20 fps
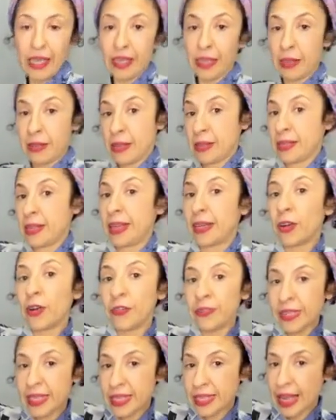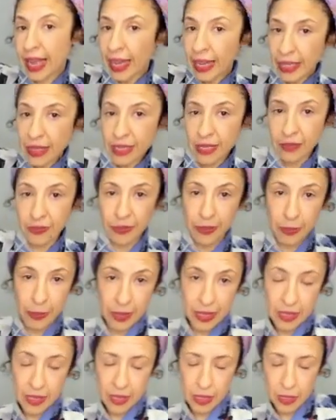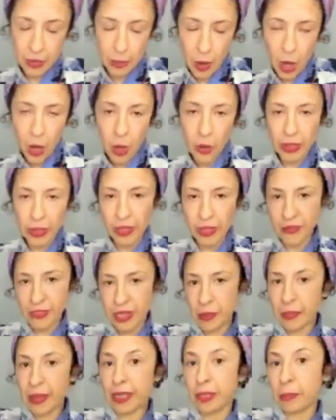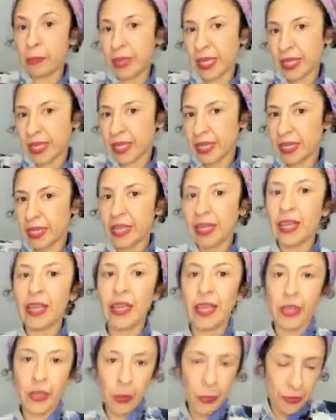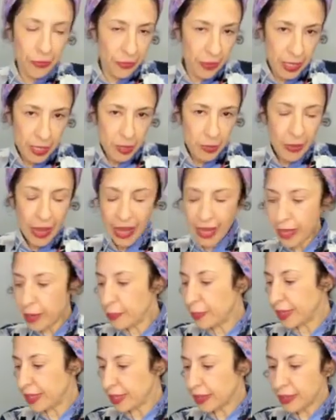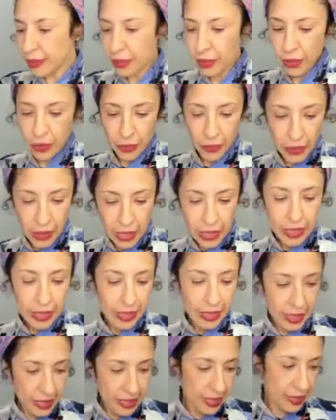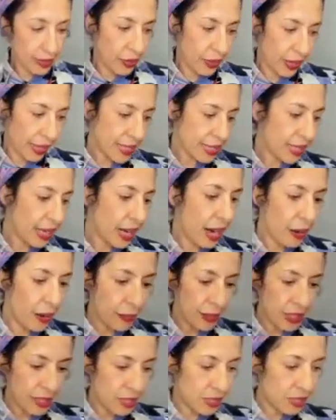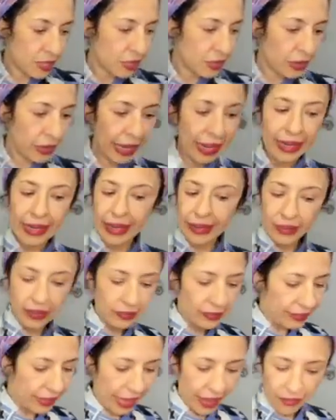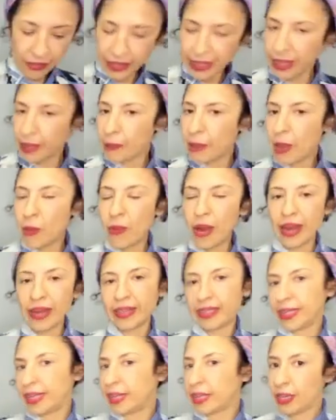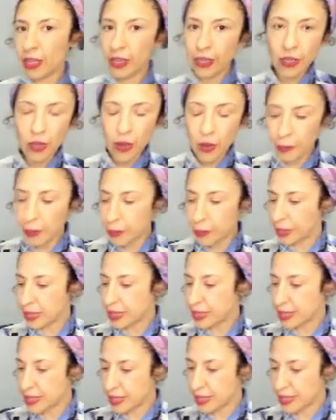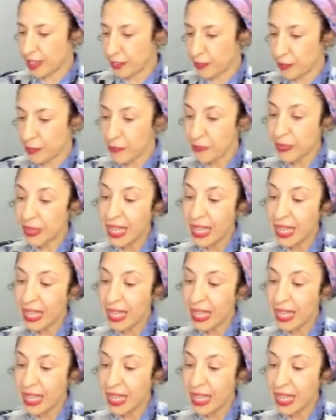And then it's like oversized if the person is small, and if somebody bigger, it will fit better. But, you know, it's a great garment too. And I, every time I wear, I get a lot of compliments and stuff.